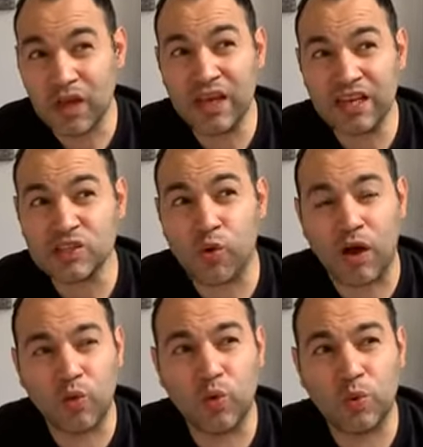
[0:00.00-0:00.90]
It is
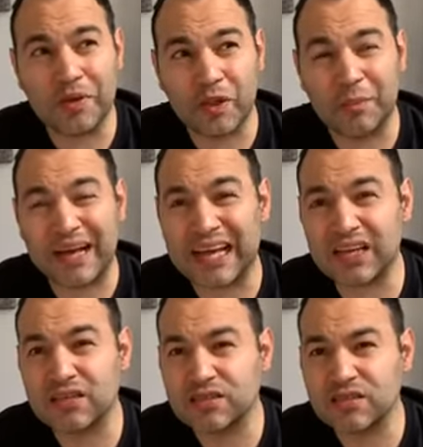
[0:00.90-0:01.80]
quite warm at the
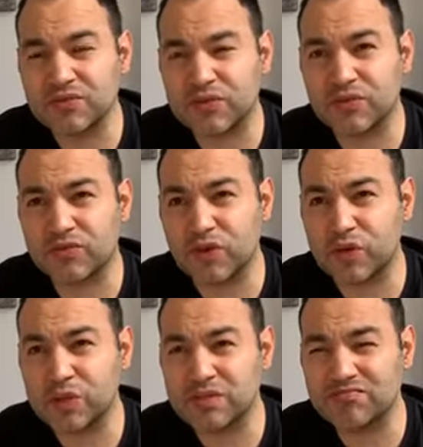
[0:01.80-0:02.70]
back of the
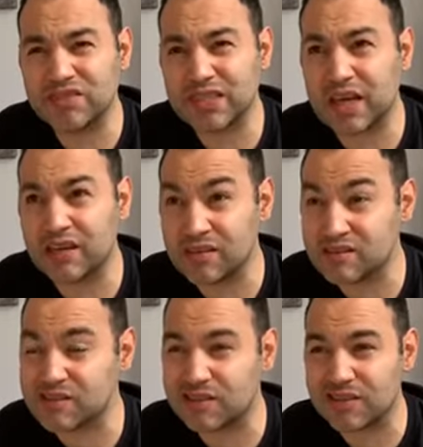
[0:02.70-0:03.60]
throat. Again,
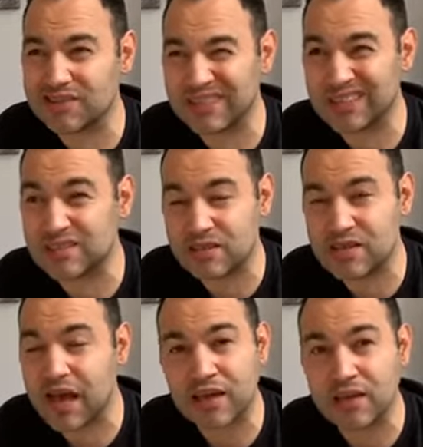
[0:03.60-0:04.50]
it's
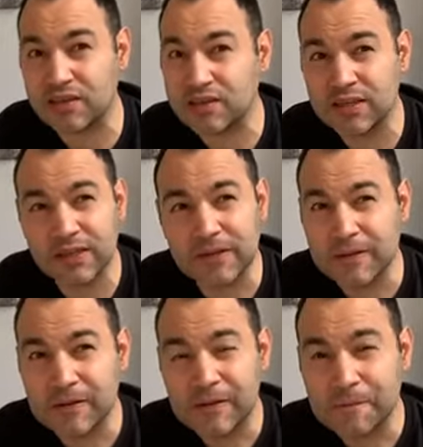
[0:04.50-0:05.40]
attacking,
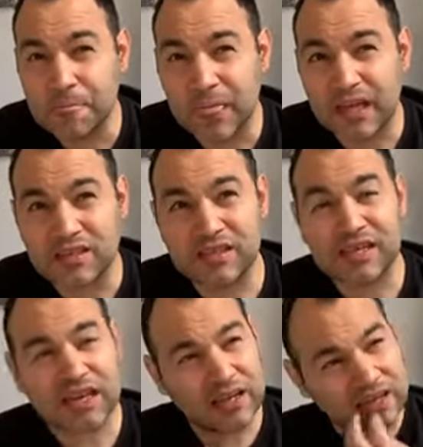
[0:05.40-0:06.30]
it's
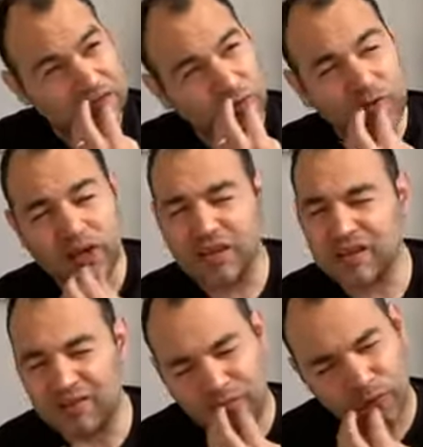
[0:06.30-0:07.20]
very,
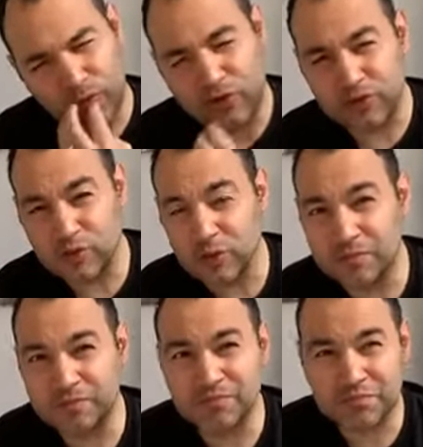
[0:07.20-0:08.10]
again, full
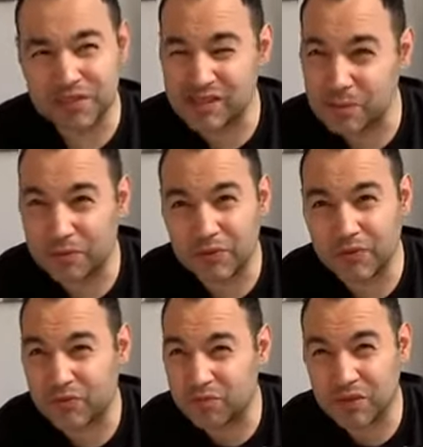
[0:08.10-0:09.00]
frontal, my tip,
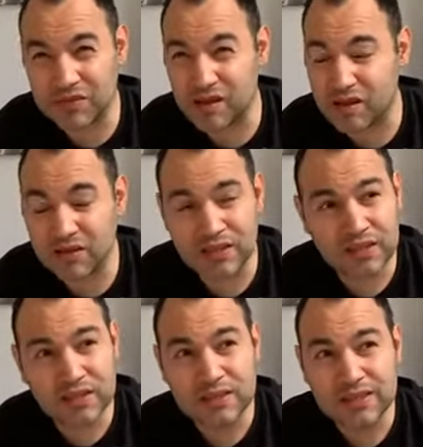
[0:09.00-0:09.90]
my tongue,
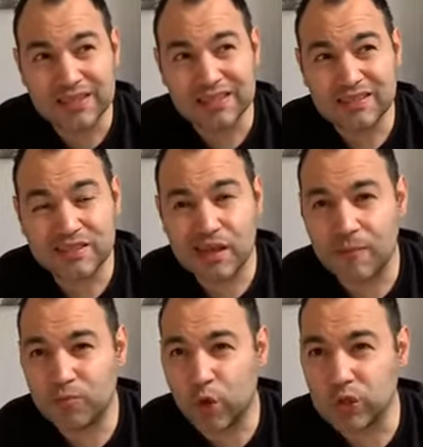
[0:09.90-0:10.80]
it's
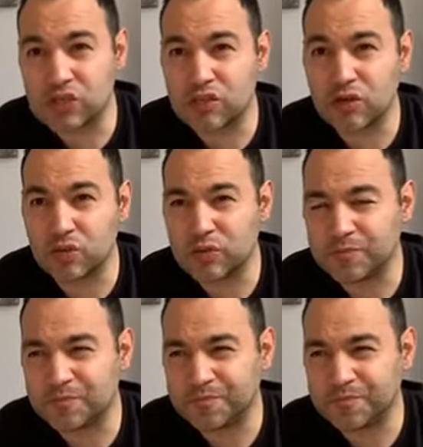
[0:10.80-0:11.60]
getting onslaught.